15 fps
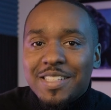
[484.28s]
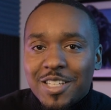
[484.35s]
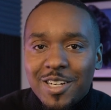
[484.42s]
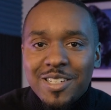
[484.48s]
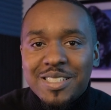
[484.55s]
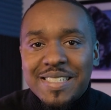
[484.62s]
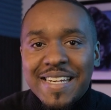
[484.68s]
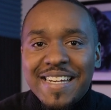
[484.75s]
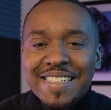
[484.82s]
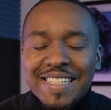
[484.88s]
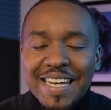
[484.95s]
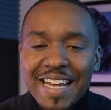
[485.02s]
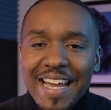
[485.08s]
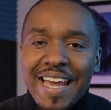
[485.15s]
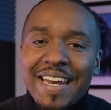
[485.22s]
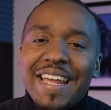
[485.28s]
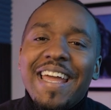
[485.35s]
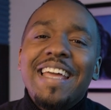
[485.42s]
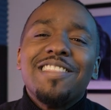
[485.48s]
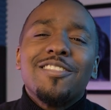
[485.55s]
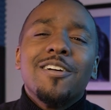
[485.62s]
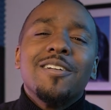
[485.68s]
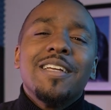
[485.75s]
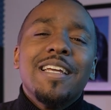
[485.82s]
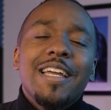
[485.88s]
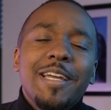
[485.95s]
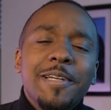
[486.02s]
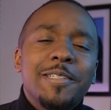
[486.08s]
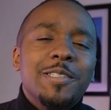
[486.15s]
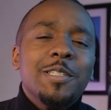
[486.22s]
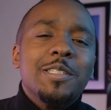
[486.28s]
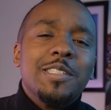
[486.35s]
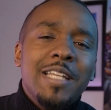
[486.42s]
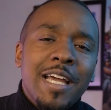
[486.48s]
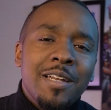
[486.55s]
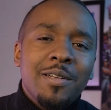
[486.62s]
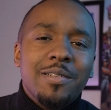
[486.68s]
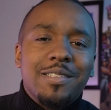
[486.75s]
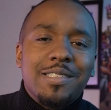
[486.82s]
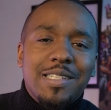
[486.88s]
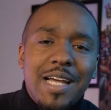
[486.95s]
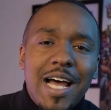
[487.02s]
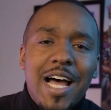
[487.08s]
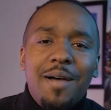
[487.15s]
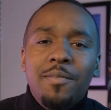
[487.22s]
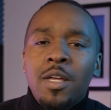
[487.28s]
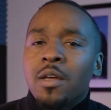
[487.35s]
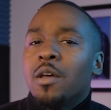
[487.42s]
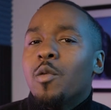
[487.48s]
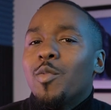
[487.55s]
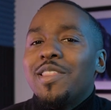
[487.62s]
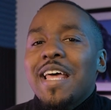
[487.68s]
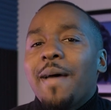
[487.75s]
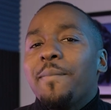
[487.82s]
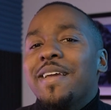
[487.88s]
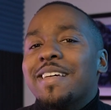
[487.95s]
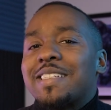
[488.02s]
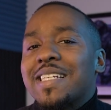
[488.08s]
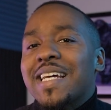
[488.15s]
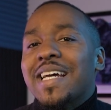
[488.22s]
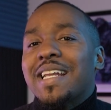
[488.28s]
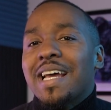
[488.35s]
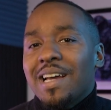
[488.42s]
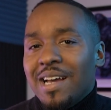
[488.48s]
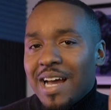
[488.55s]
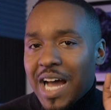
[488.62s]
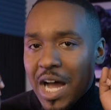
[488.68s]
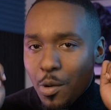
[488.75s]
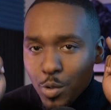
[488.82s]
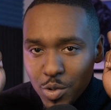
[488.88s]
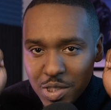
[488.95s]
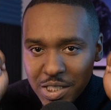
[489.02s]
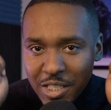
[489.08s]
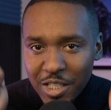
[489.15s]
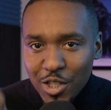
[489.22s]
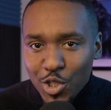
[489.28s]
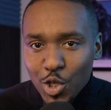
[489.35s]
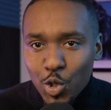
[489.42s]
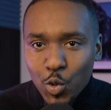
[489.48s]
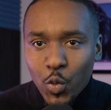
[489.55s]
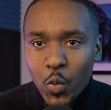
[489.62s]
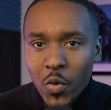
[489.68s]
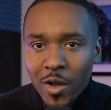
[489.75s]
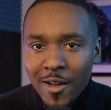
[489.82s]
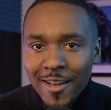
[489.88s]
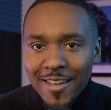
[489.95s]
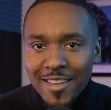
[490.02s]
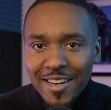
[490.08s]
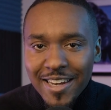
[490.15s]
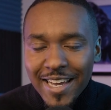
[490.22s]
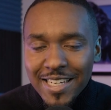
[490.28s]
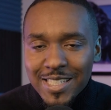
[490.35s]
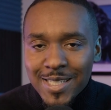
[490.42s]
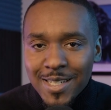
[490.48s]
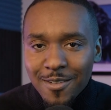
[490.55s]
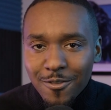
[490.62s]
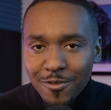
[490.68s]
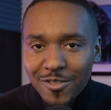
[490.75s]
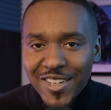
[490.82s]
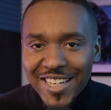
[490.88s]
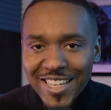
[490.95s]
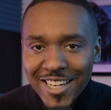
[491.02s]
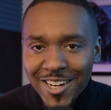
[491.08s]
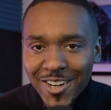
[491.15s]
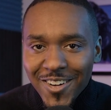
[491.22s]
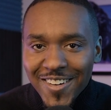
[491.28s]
and Thursdays at eight thirty Eastern Standard Time. With that being said, I will see you in the next video.